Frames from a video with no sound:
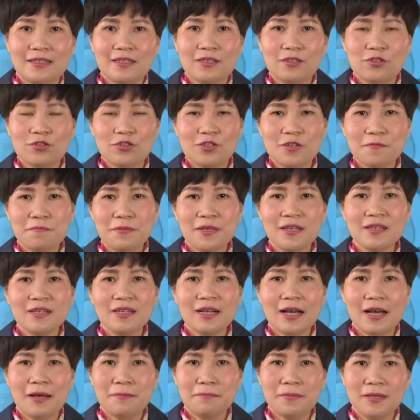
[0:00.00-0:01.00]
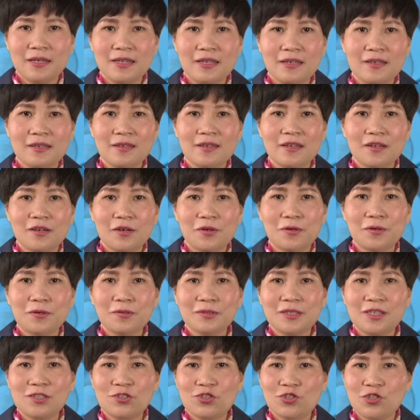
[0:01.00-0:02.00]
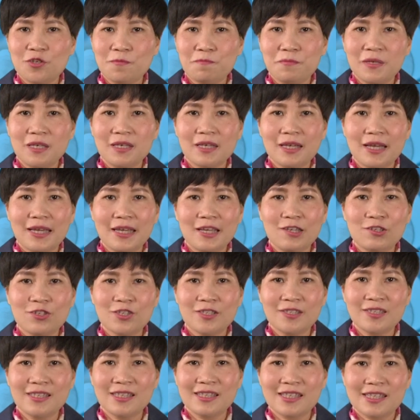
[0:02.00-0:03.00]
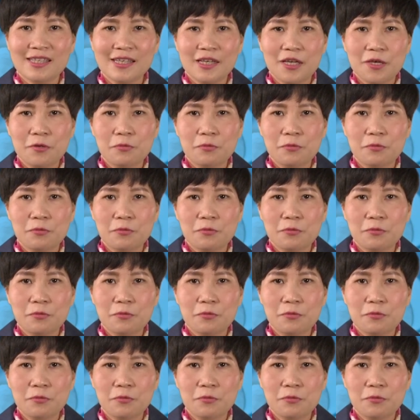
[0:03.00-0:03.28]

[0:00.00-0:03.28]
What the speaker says: the shipping company or the shipping agent